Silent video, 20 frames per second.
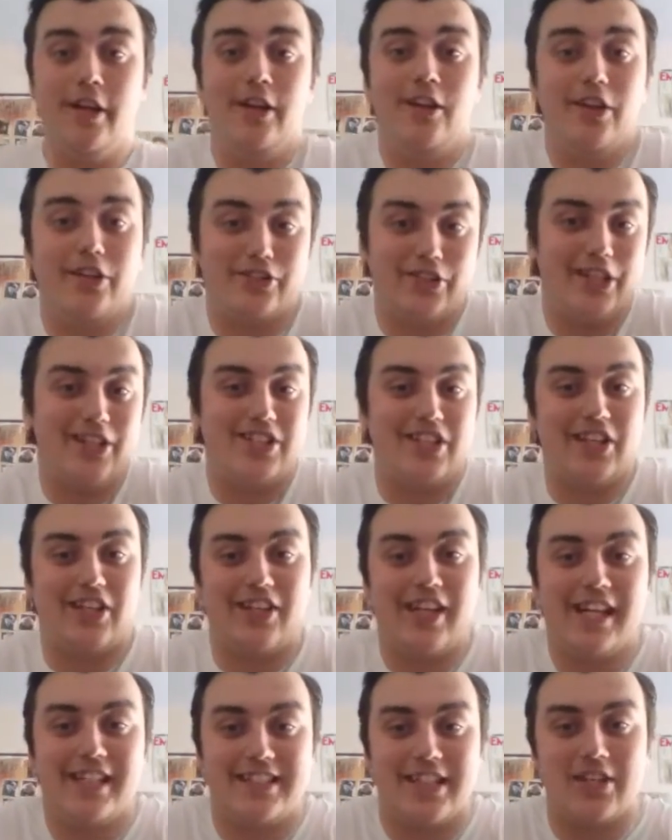
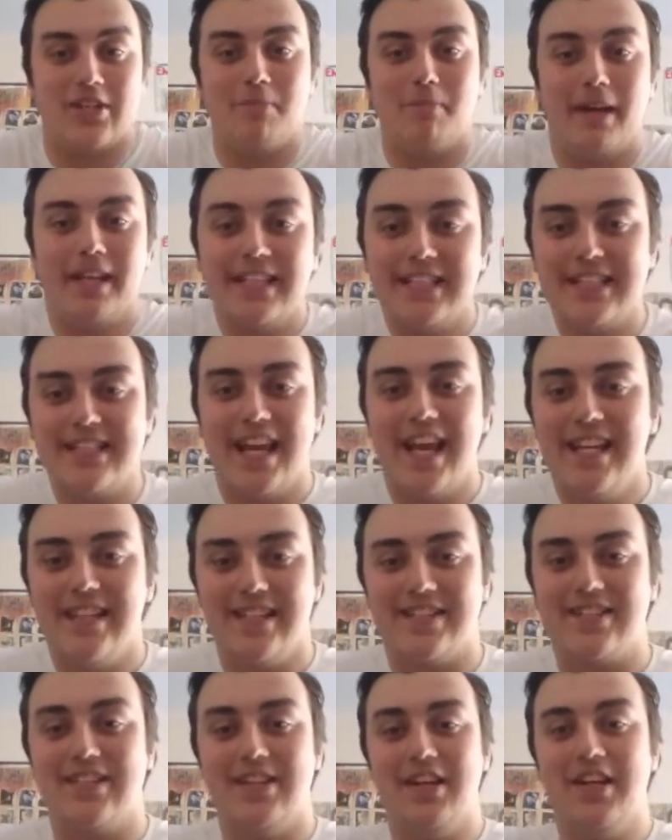Logistically, it doesn't make
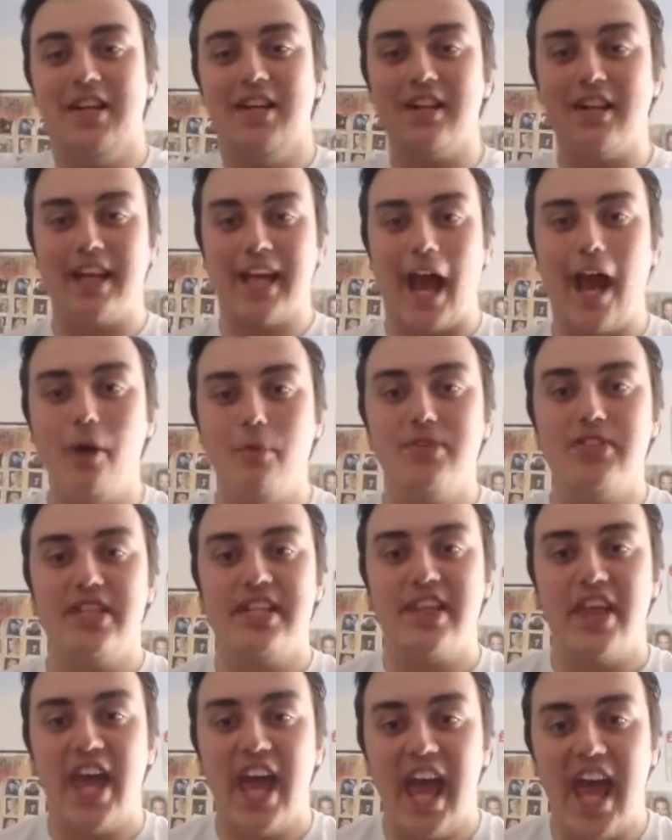sense. Like, how was
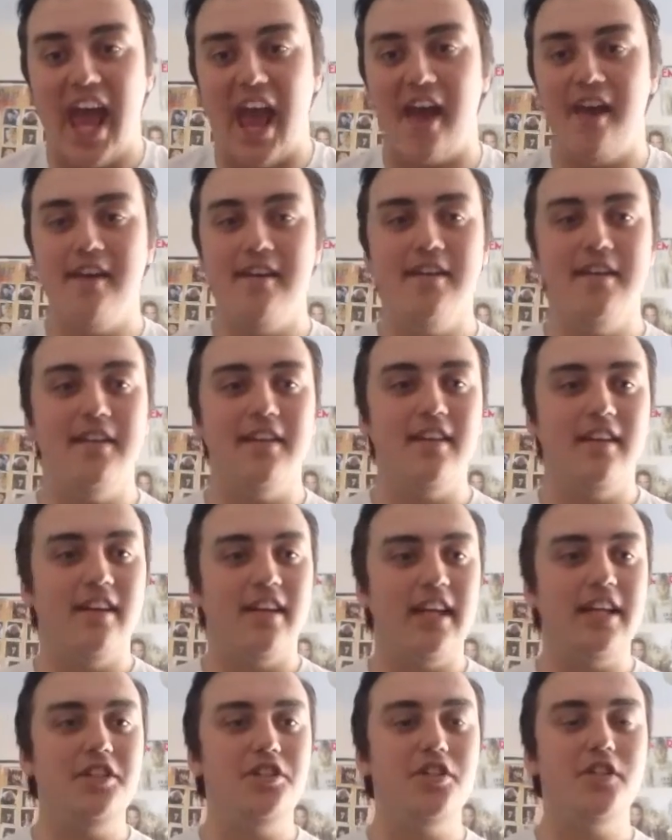he there?
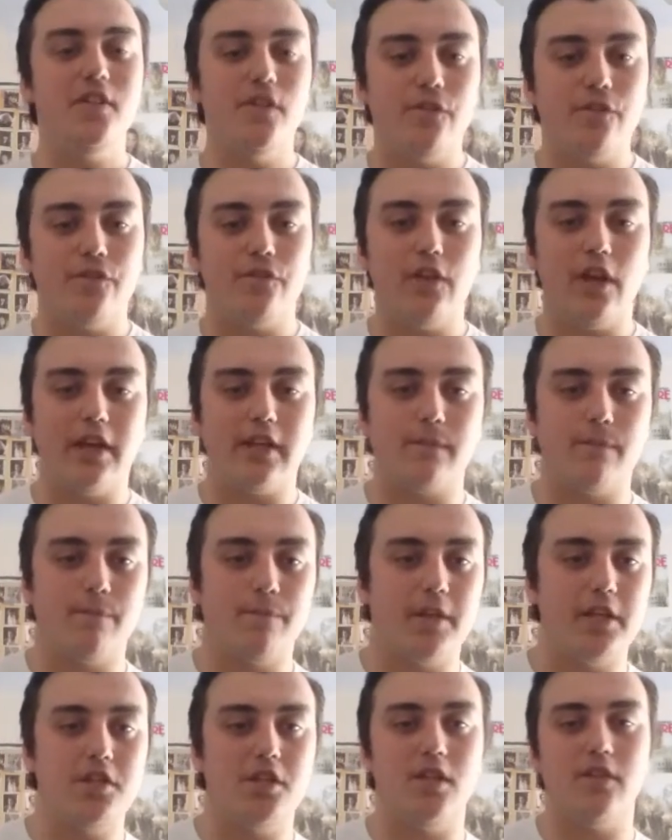He should have like
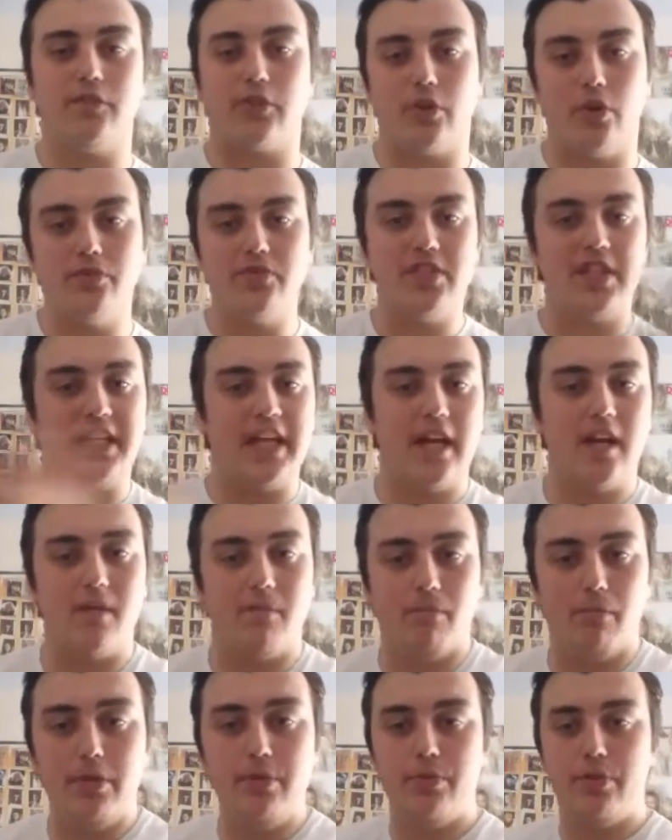they should have gone to get
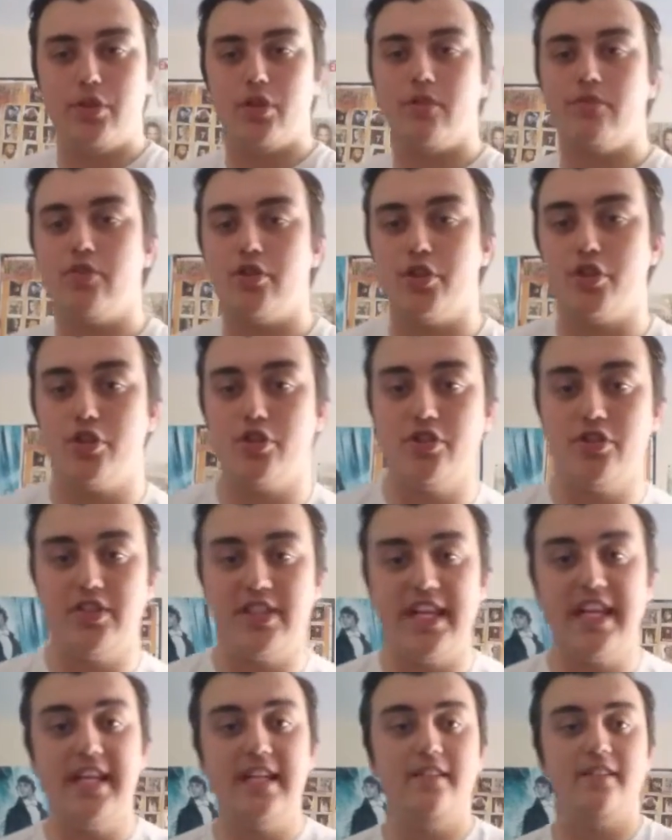him. We, we should have sh-
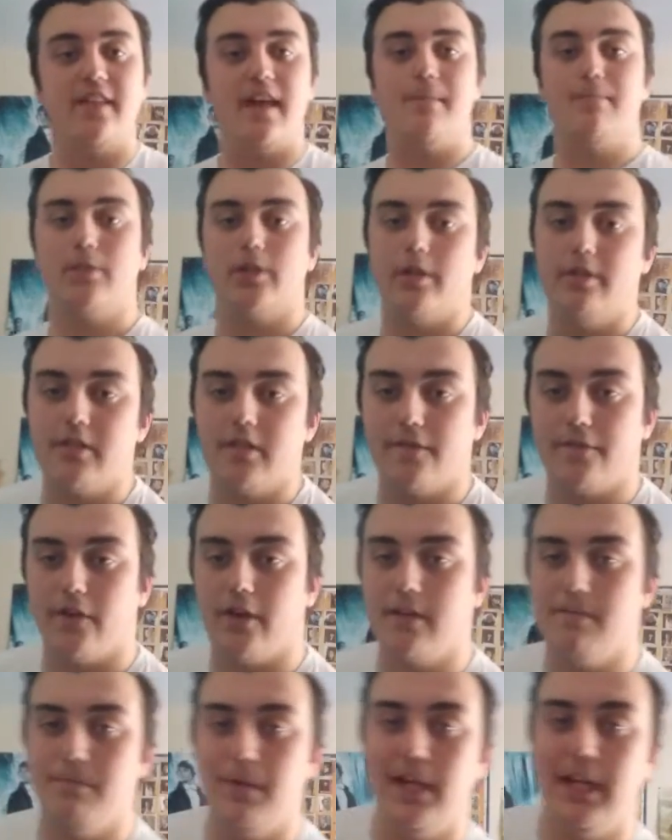seen them going to
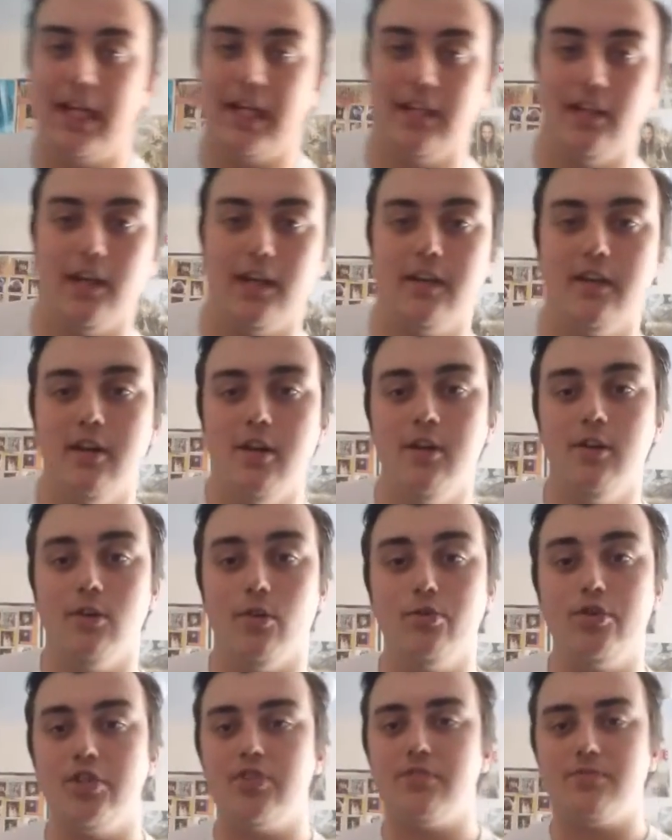find Billy. Like,
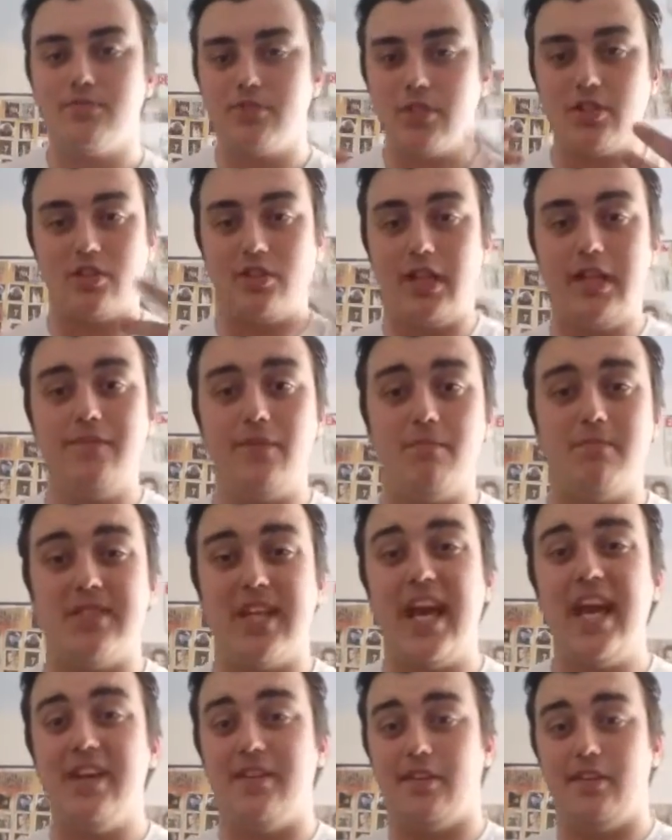or just just leave him
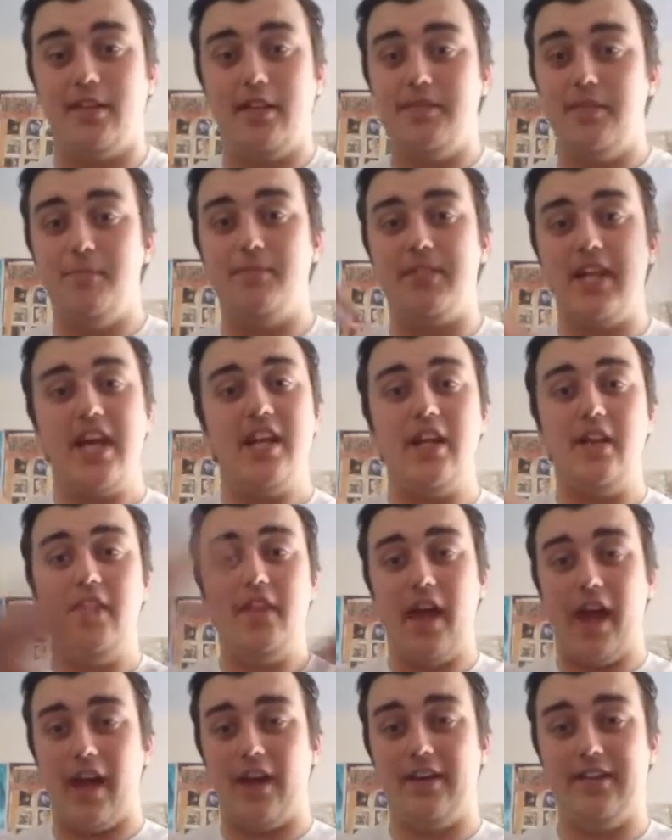dead. Leave him dead
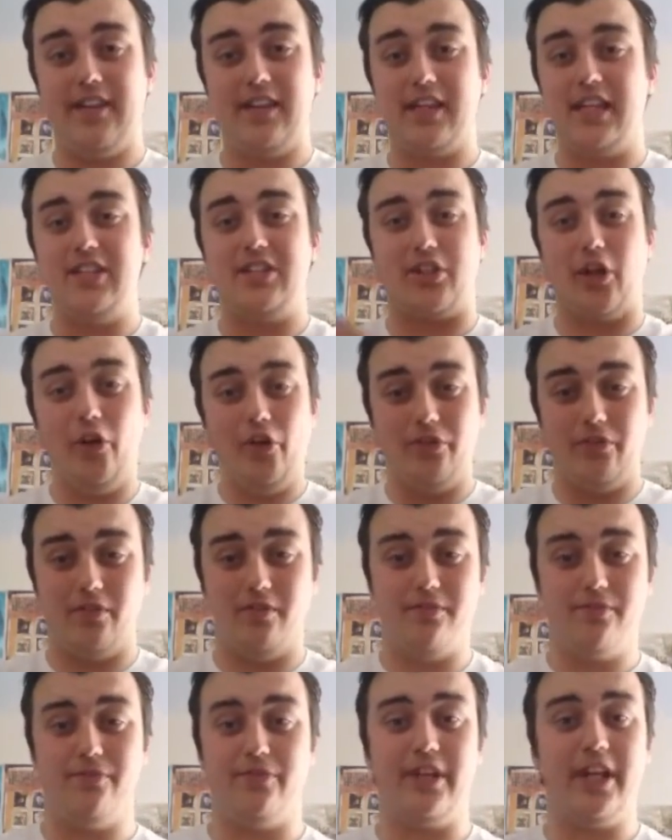in there. Like he's gone.
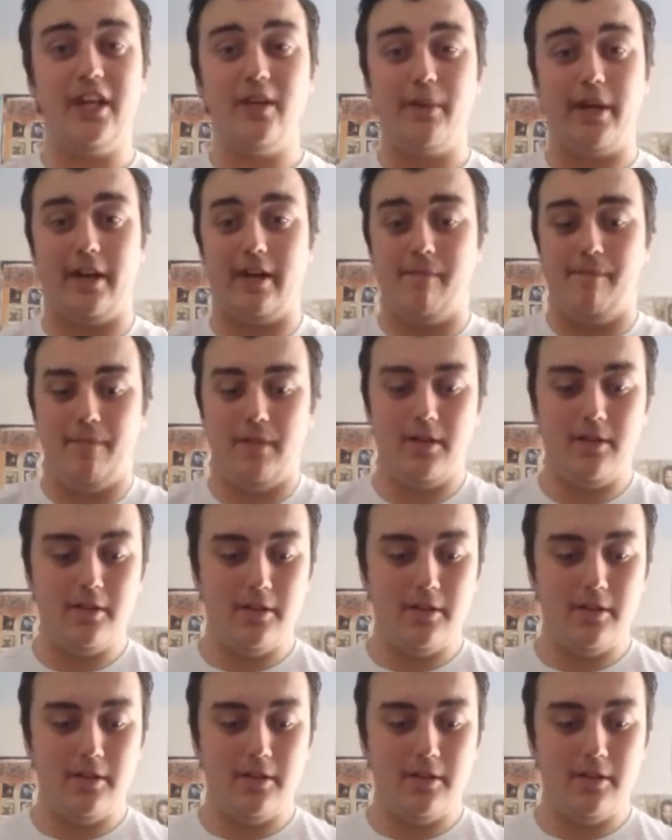Forget about him.